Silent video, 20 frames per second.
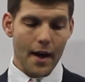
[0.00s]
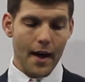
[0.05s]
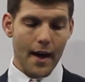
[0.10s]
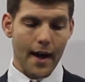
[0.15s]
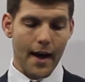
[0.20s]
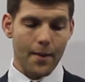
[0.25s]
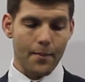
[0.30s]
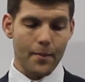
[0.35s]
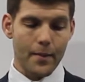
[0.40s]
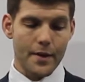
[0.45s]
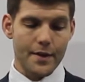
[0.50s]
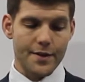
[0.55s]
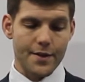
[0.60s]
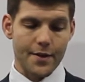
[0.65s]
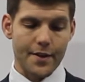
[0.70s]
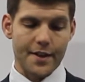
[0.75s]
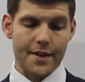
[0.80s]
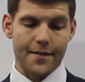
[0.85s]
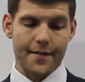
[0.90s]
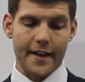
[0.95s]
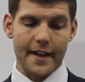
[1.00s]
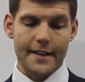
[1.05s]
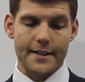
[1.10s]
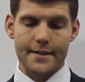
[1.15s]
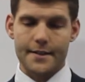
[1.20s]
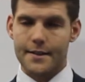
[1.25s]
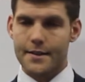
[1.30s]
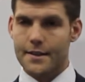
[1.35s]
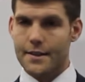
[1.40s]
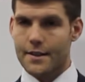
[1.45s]
Um, so the
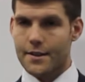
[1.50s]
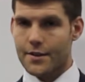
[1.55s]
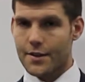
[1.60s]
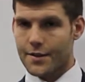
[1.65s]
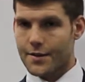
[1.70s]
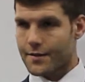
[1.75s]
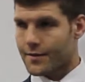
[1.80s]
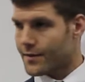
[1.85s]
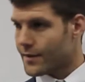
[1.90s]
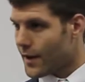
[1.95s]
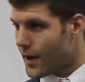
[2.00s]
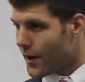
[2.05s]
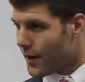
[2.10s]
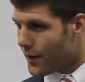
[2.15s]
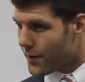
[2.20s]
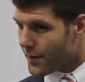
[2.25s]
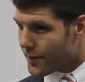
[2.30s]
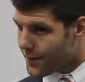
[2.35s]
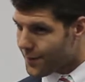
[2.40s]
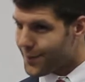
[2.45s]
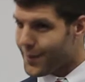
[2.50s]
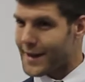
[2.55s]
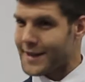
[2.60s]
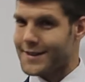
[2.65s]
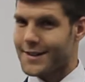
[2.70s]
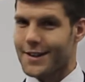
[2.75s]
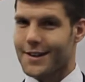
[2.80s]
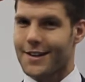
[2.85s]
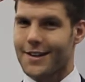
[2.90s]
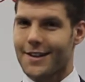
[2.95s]
device just
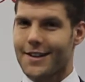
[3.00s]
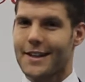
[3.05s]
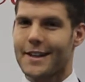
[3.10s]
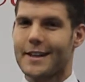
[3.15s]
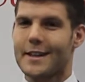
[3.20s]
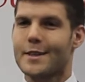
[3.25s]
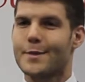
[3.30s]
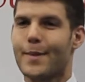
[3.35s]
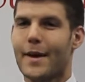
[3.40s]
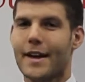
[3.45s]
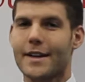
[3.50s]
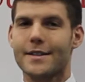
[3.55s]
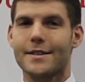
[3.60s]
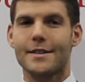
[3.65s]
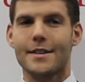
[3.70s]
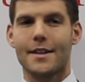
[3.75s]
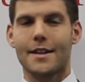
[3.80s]
basic geeky specs.